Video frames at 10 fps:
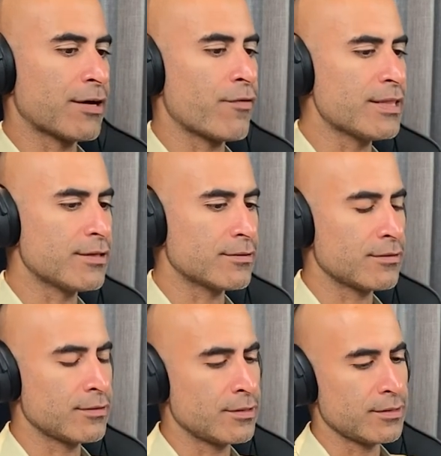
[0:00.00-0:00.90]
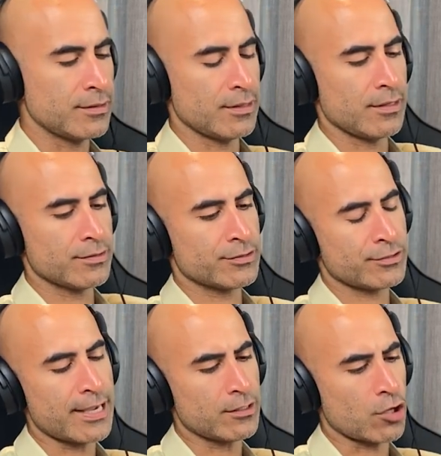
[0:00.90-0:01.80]
I read the, the, the
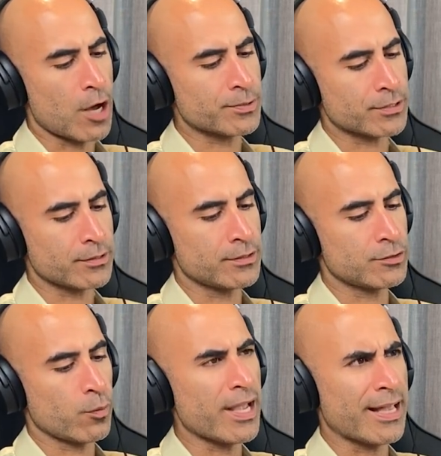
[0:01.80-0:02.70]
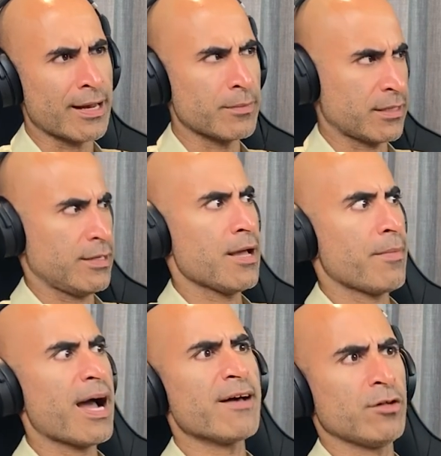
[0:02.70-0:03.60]
title, Obstacle is the Way, and I'm like, damn,
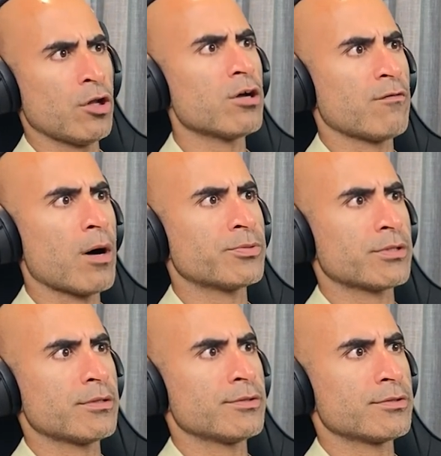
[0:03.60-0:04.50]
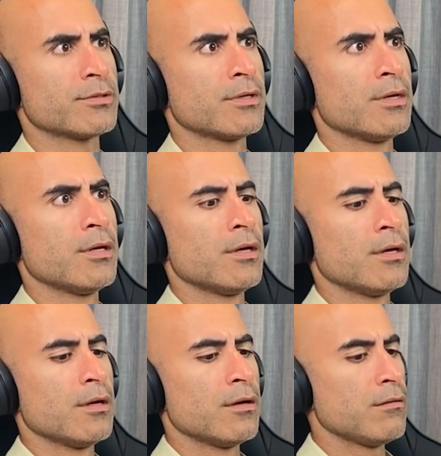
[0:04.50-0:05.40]
I have a lot of obstacles.
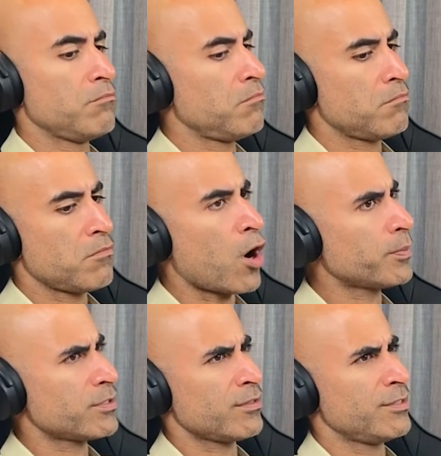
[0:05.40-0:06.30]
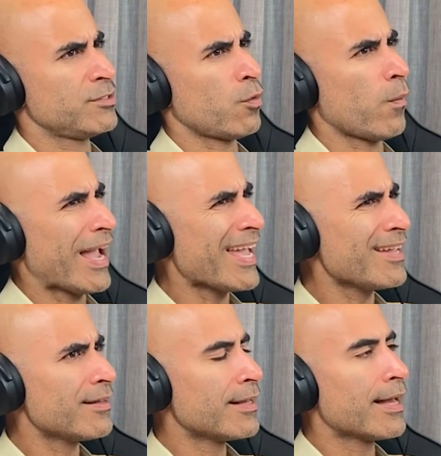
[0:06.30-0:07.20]
Obstacle is the way.